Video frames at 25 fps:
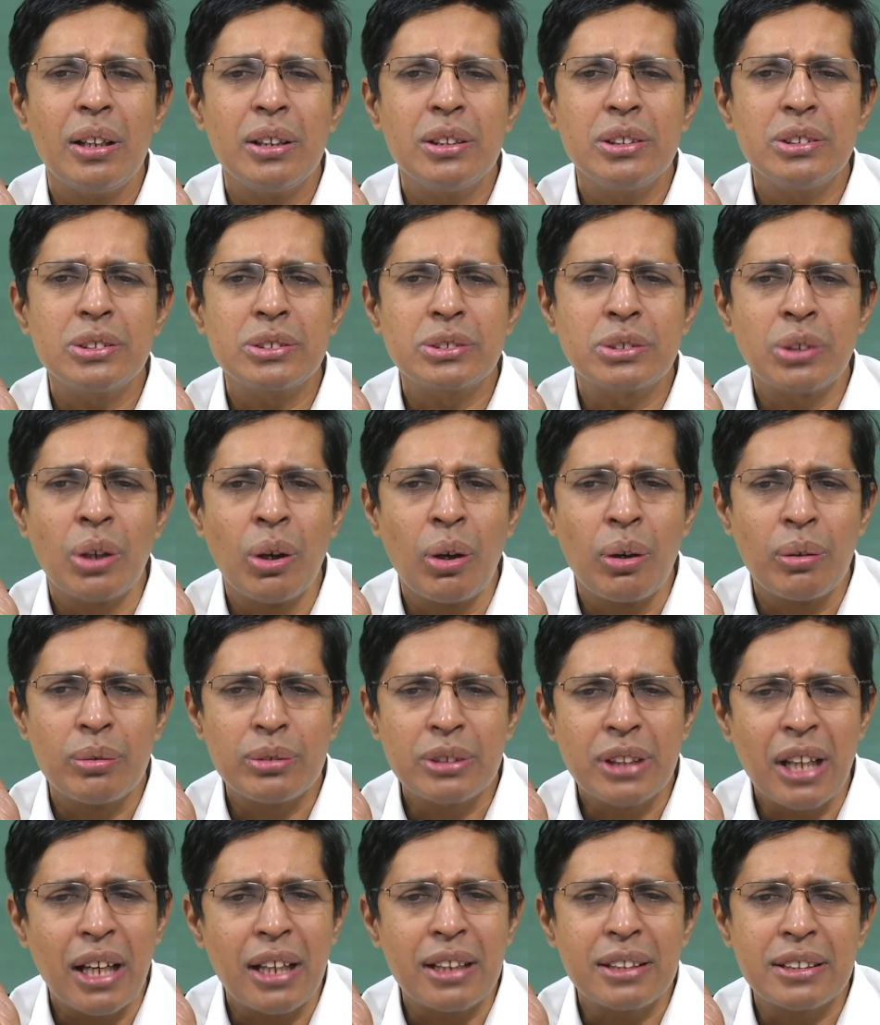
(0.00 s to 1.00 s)
So,
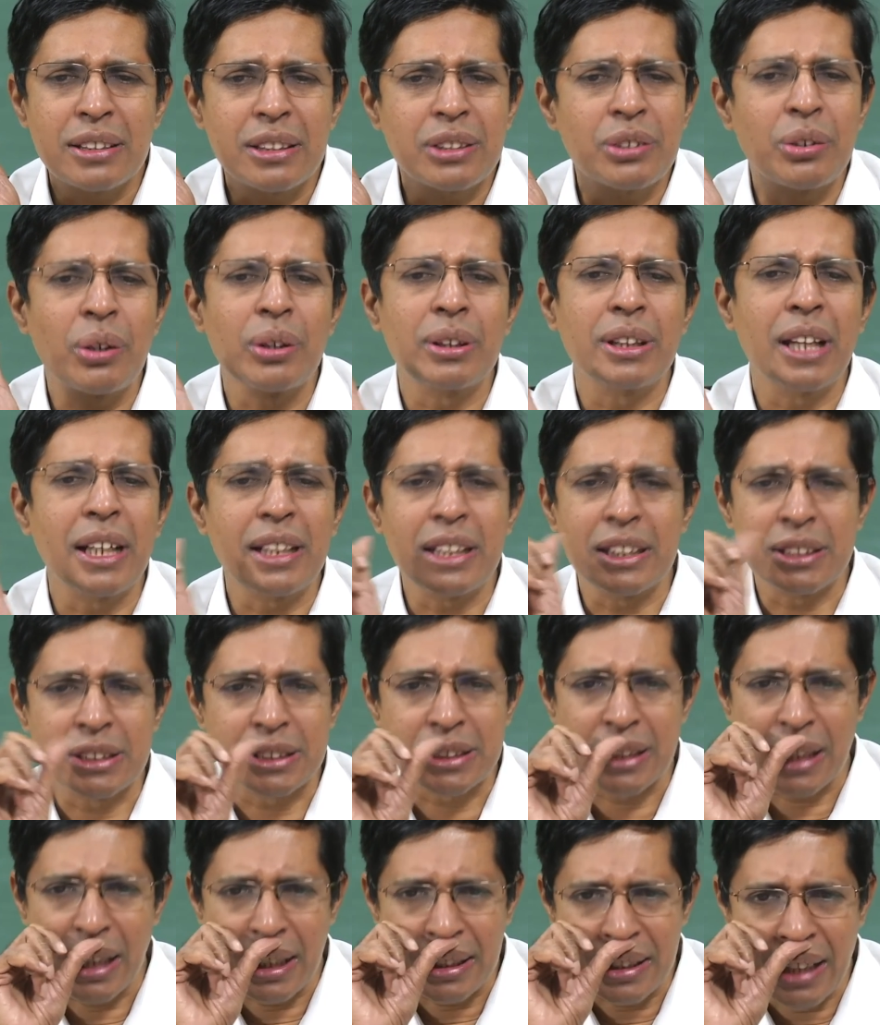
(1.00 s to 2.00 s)
that is
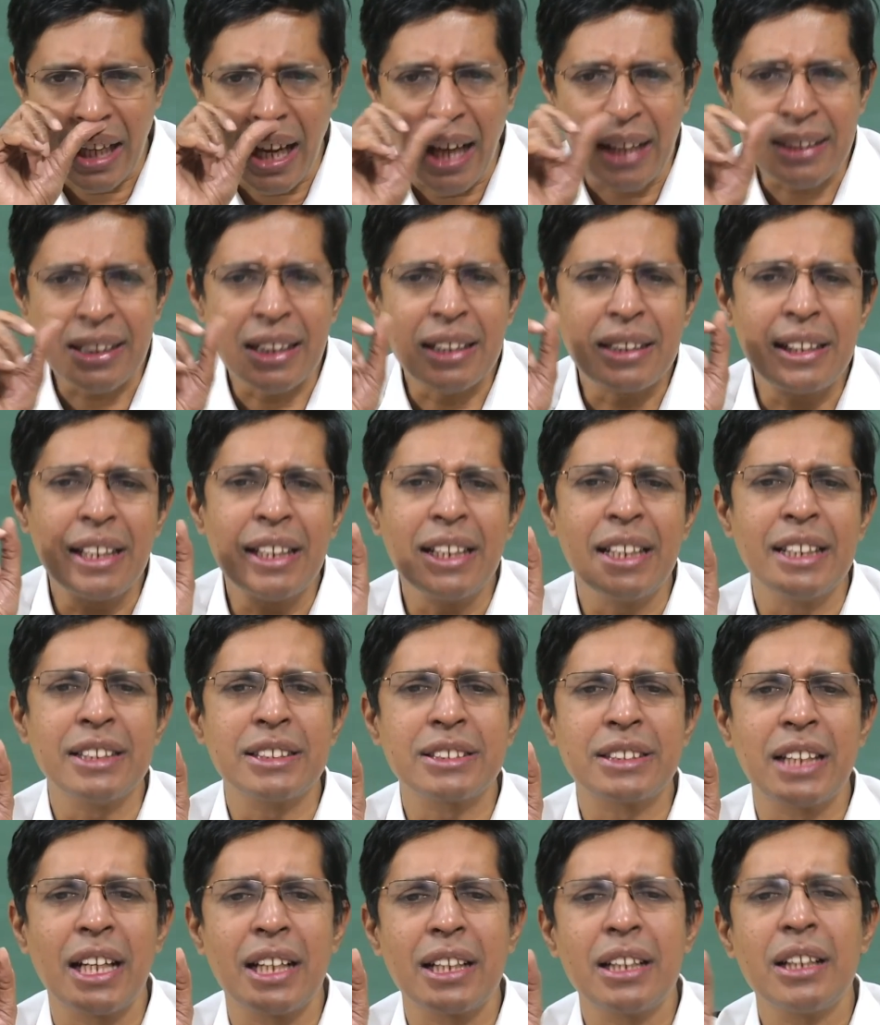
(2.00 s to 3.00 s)
the other thing is
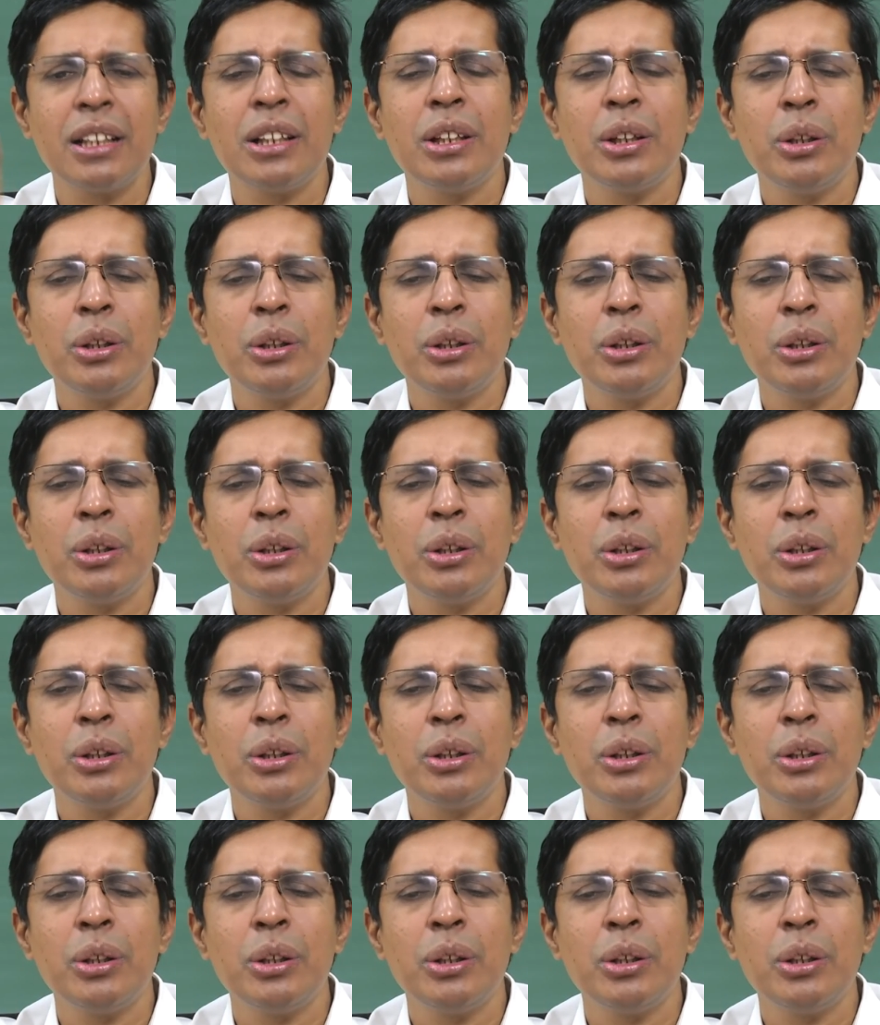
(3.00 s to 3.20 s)
that